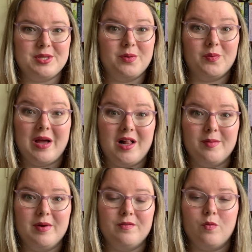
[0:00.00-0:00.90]
the realm
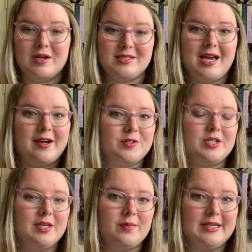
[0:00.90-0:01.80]
of what's
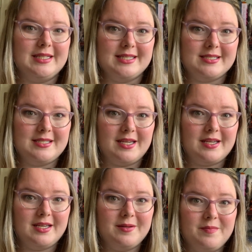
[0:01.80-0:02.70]
actually
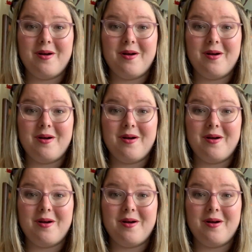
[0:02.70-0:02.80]
realistic.